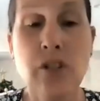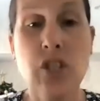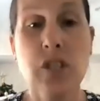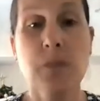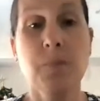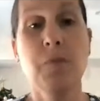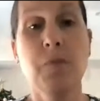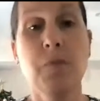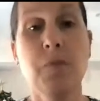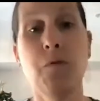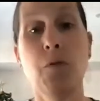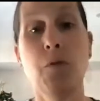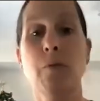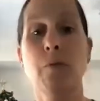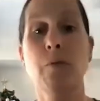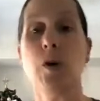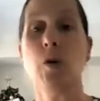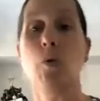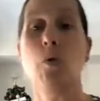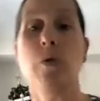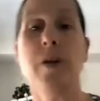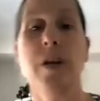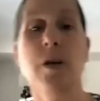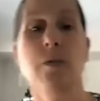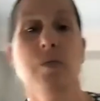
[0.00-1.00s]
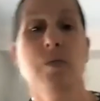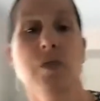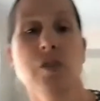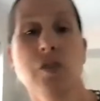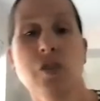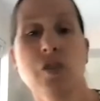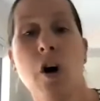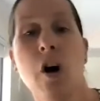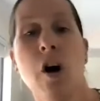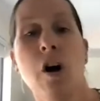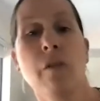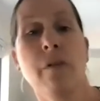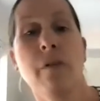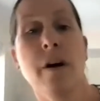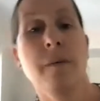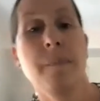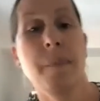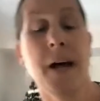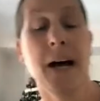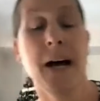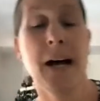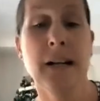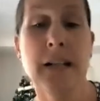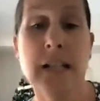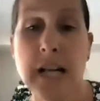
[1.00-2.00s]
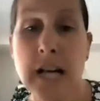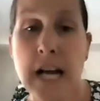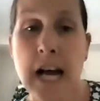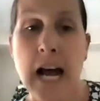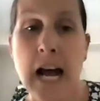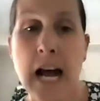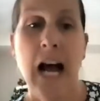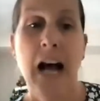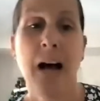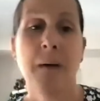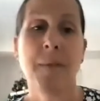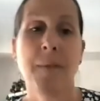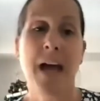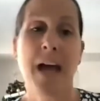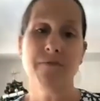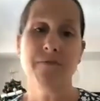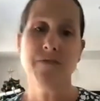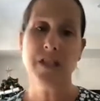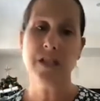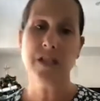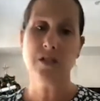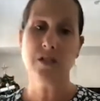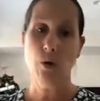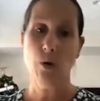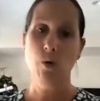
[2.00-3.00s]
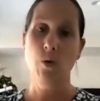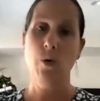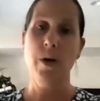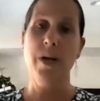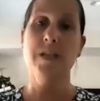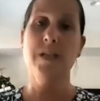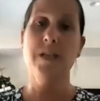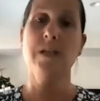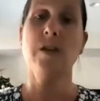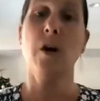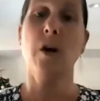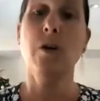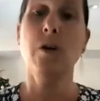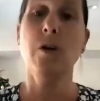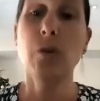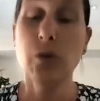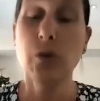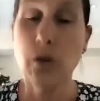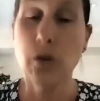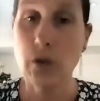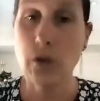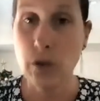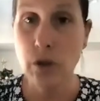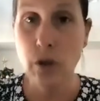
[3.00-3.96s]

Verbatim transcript: just before the recording with Tara, about um, having to always, you know, look,